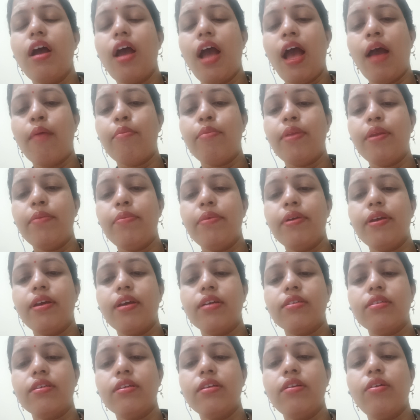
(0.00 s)

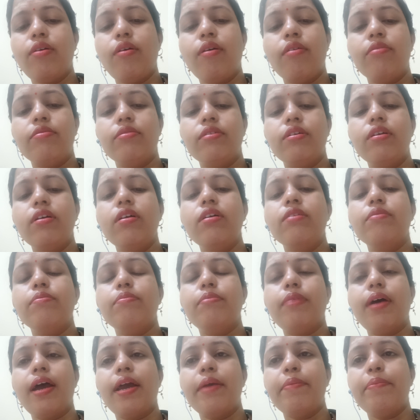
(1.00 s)
amplification of the
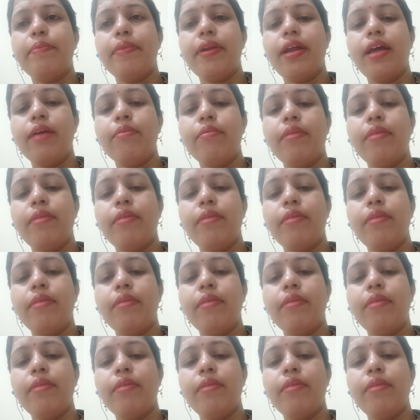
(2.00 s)
5'